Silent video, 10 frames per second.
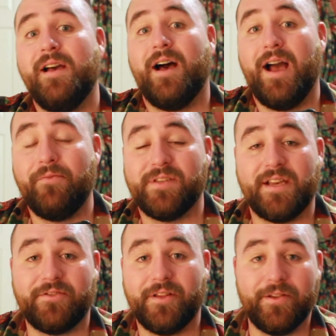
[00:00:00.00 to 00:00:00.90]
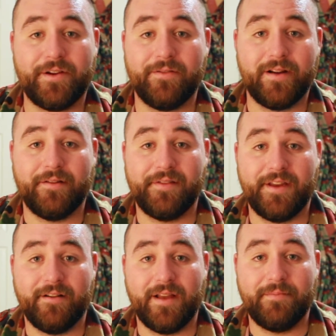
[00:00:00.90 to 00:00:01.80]
I was actually looking around on the
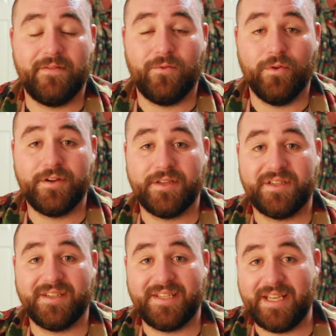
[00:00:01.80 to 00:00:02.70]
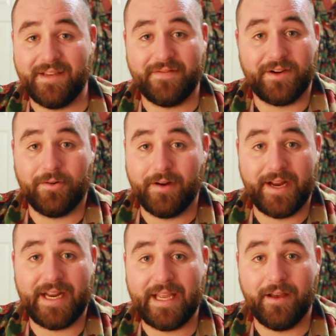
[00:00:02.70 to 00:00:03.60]
internet before just to see if there were
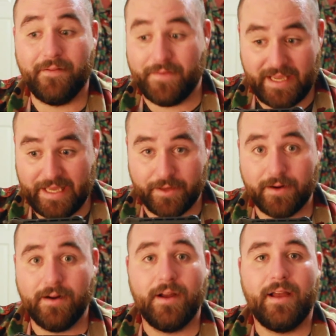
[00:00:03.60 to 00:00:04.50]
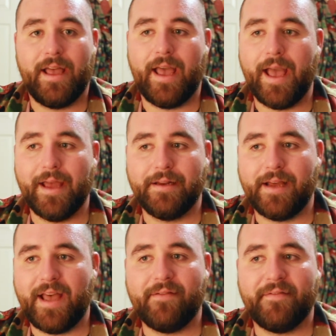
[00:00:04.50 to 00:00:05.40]
any of either, and
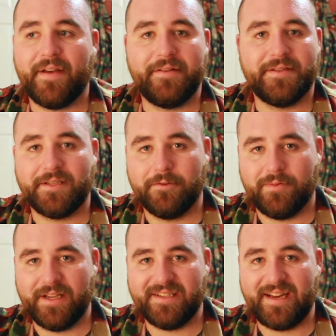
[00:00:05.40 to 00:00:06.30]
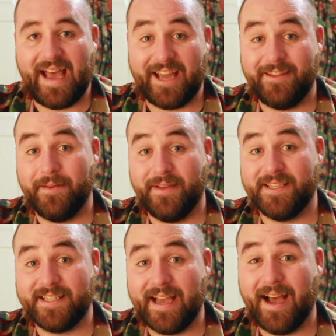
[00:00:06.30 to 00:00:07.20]
I haven't found a single place that had them in
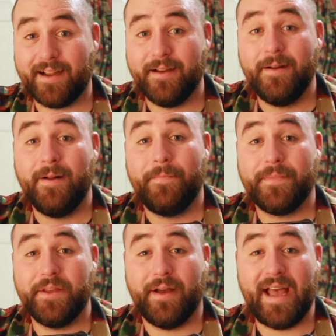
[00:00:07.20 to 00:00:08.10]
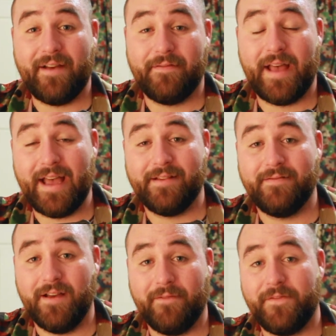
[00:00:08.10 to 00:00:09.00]
stock, though I have had
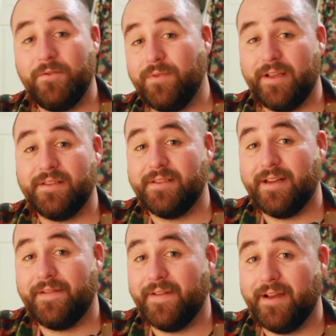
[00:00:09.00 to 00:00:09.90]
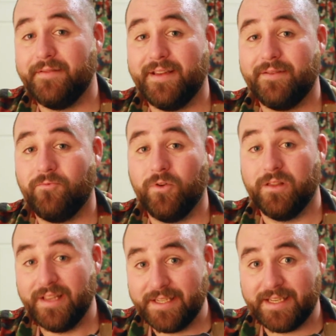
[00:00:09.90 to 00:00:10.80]
a few places that I found that were
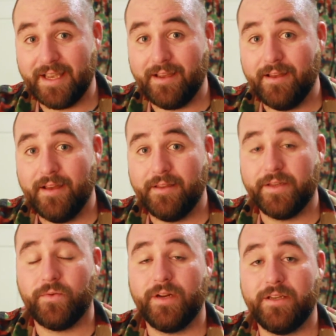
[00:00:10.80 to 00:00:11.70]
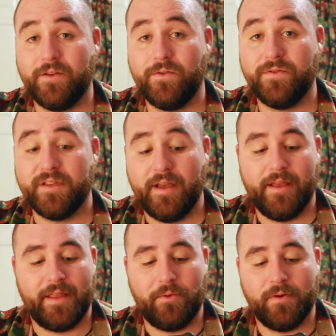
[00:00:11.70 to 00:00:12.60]
listing the 22s.
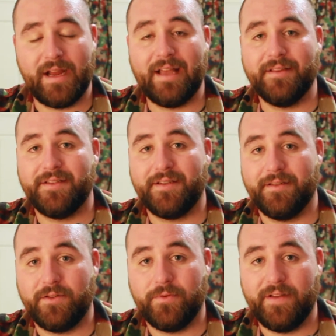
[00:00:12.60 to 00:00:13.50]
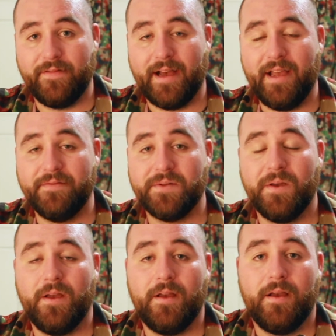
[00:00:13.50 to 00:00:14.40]
They were not listing the 25s.
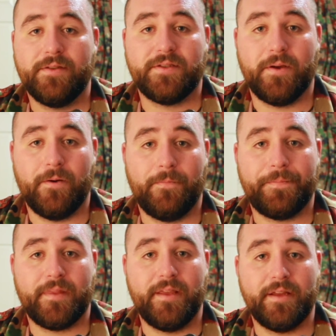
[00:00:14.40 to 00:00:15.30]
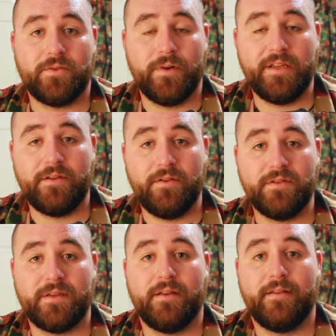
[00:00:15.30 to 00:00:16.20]
So the
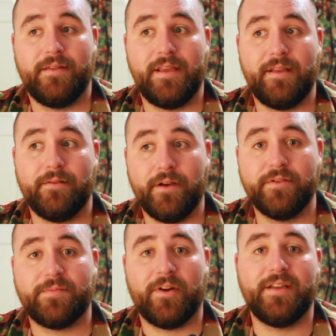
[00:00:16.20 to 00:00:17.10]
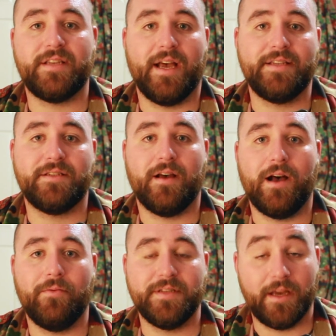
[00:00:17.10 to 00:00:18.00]
22s, the lowest price I
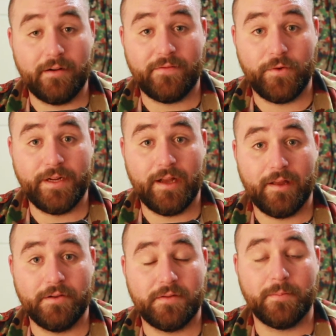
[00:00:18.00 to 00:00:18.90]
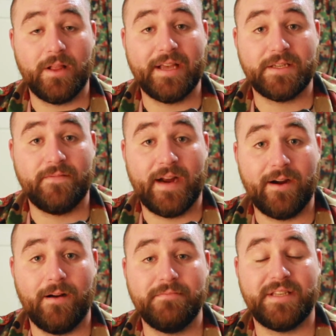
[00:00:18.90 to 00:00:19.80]
saw was $140 from Classic Firearms.